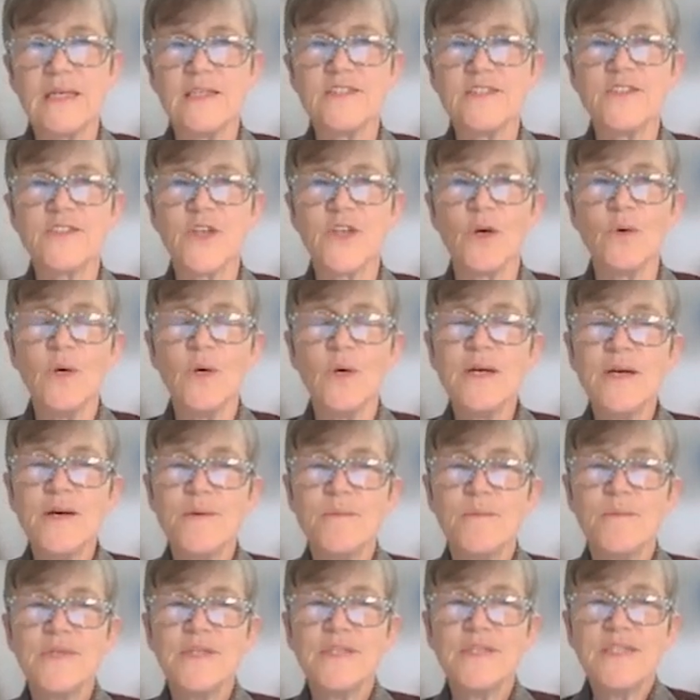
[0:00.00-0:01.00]
So
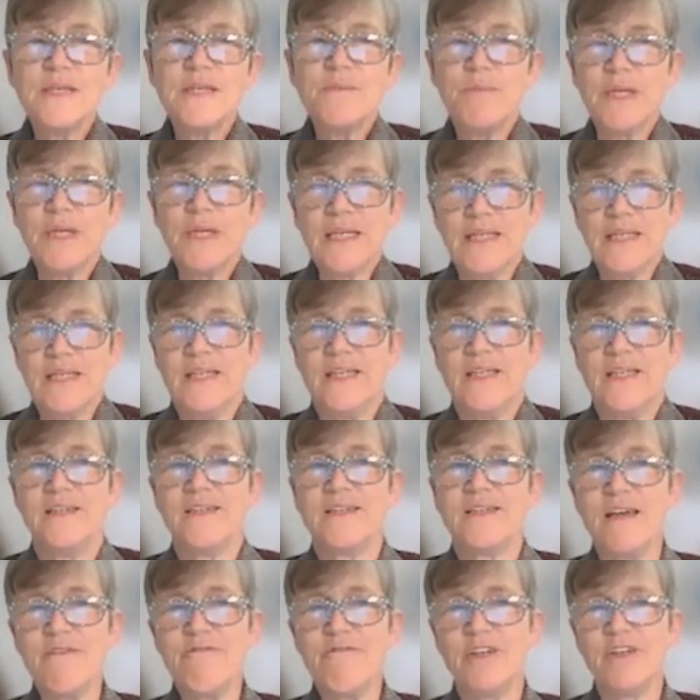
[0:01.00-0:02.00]
typically,
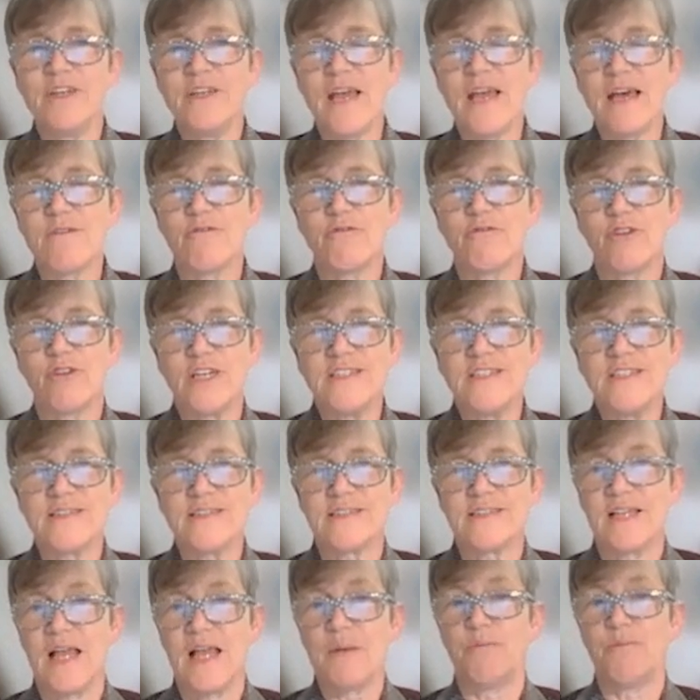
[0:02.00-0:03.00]
definite noun phrases,
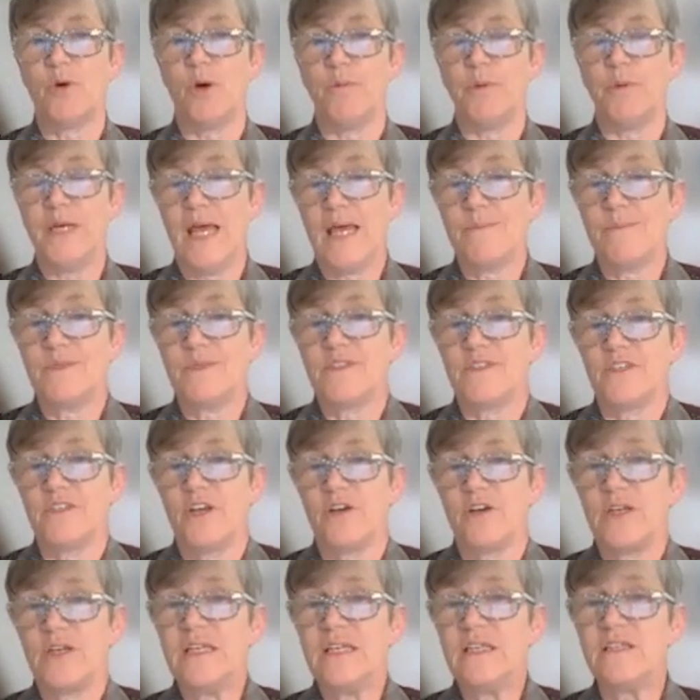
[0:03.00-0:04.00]
like proper names,
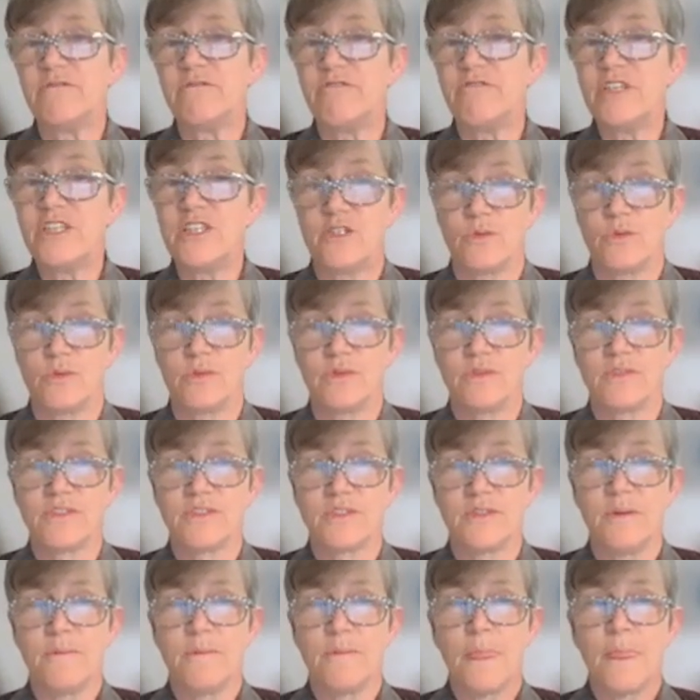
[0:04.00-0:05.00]
denote
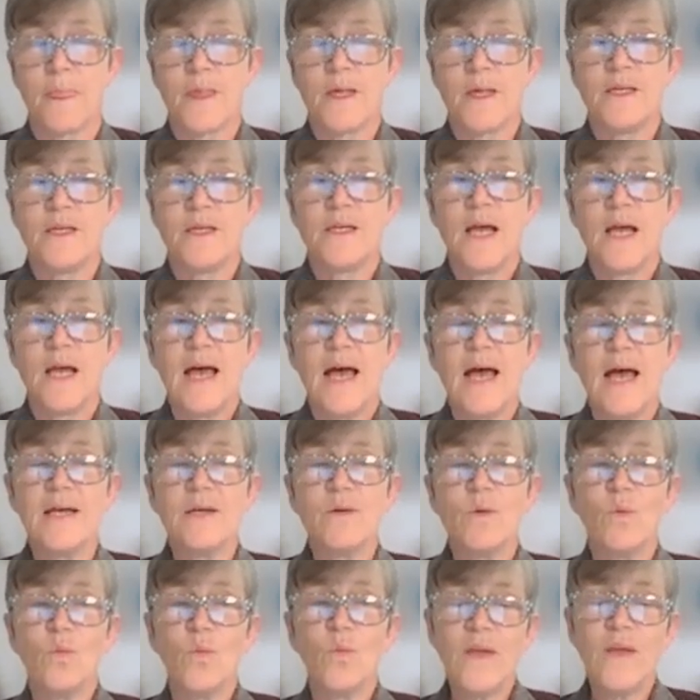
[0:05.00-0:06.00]
individuals.
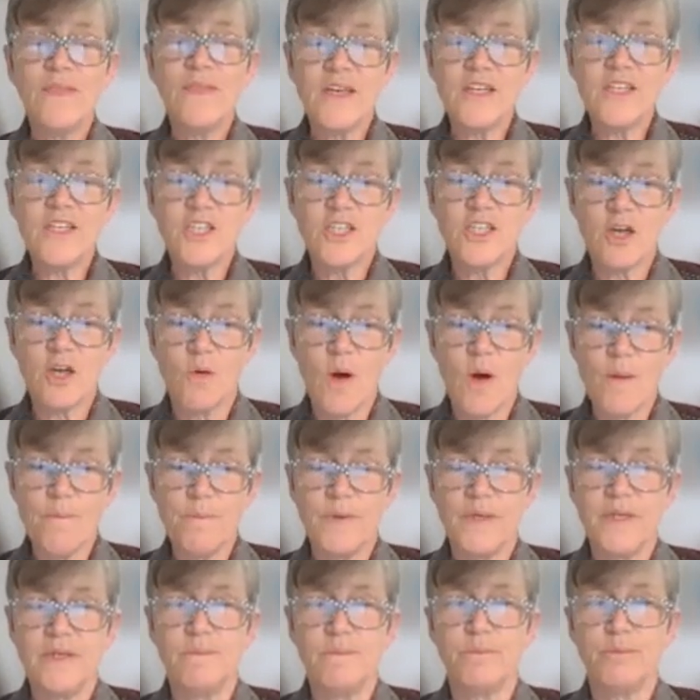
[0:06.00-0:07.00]
And when they show up
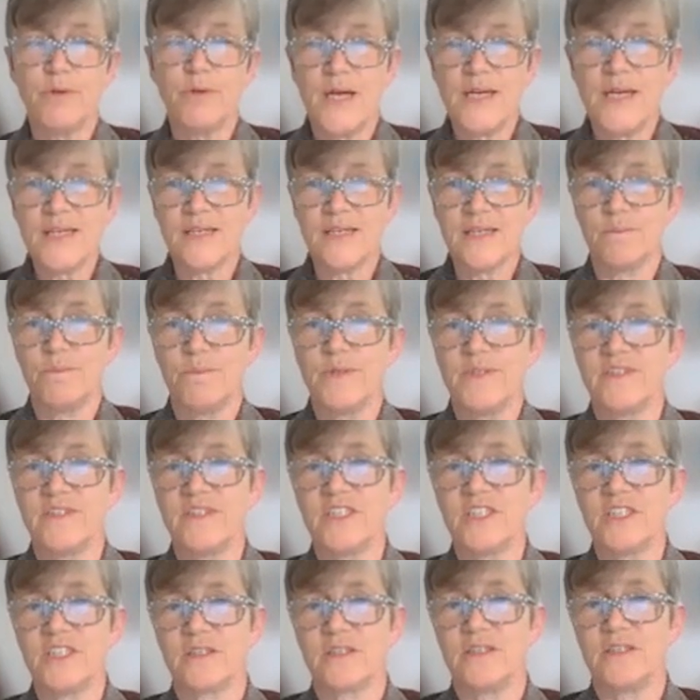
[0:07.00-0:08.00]
in predicate
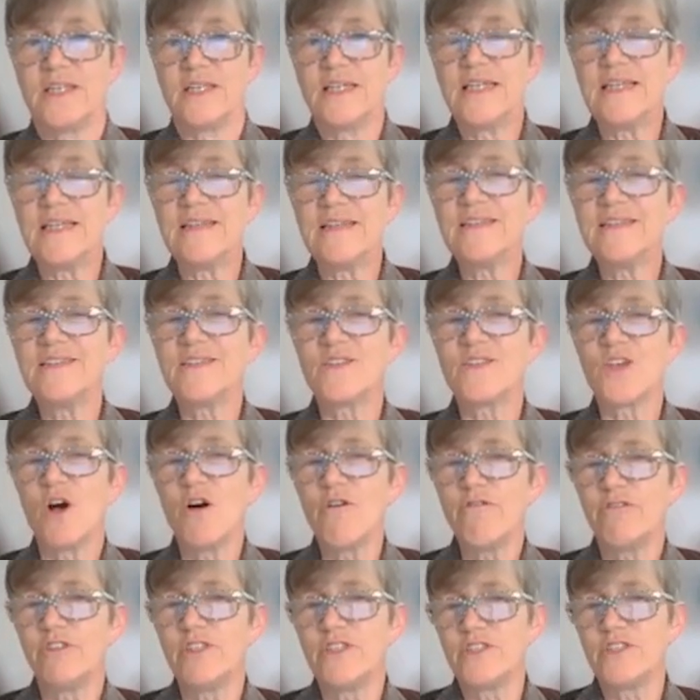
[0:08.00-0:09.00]
position, this is
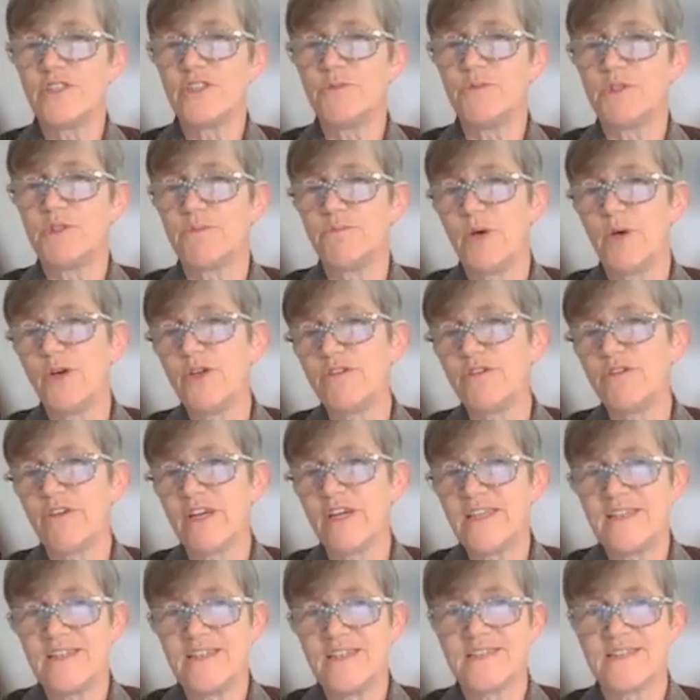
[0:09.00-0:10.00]
often assumed to
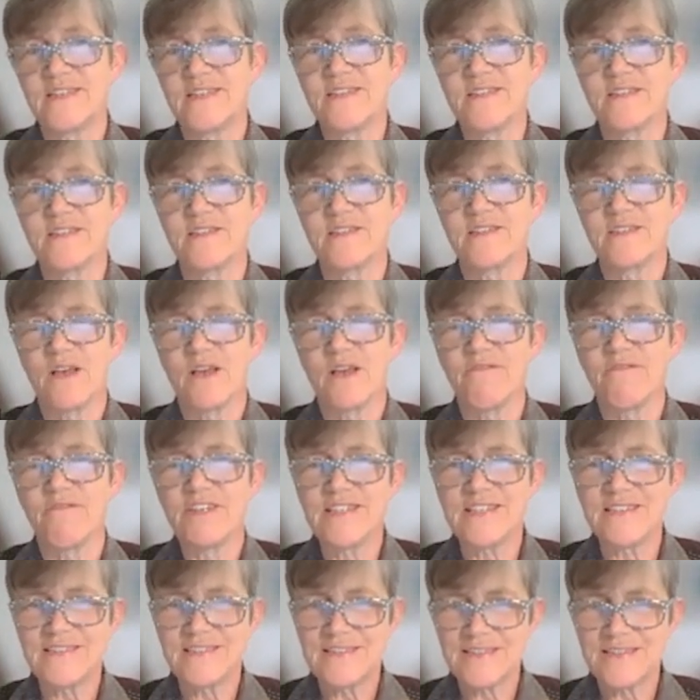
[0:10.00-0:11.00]
motivate the existence of a
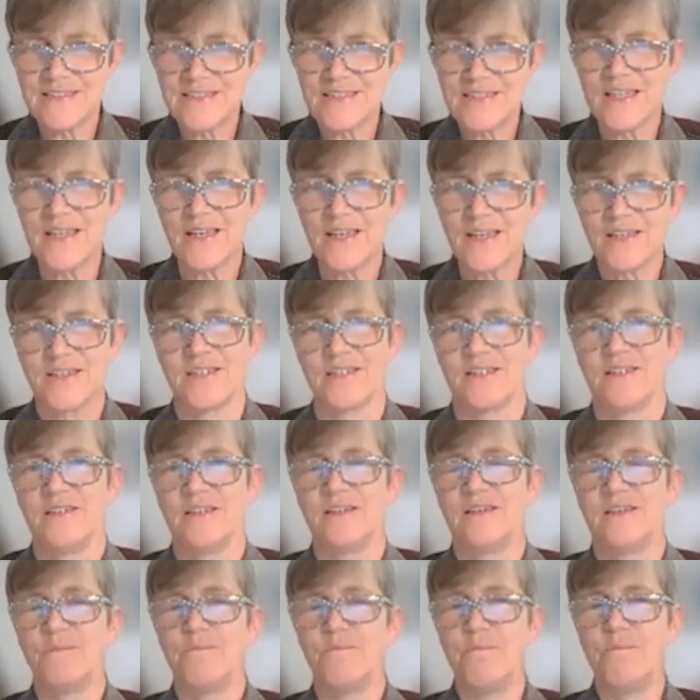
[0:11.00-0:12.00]
distinct
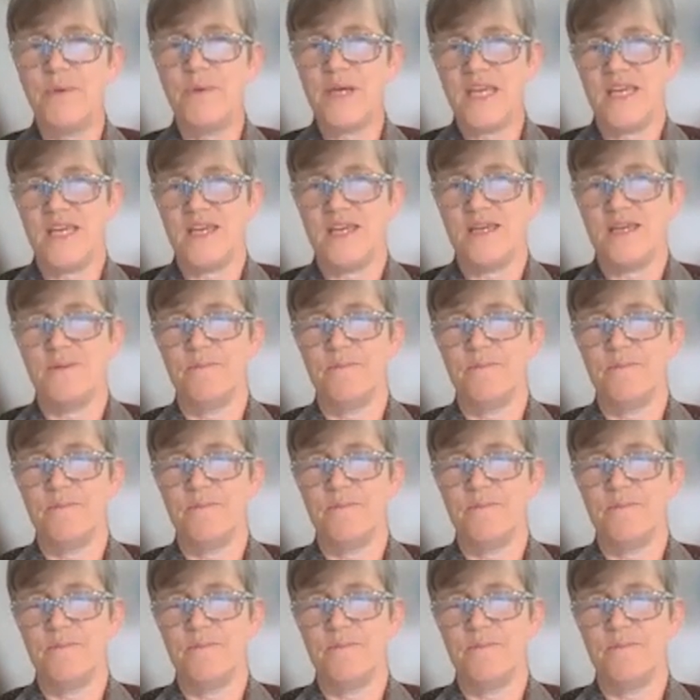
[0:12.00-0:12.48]
be.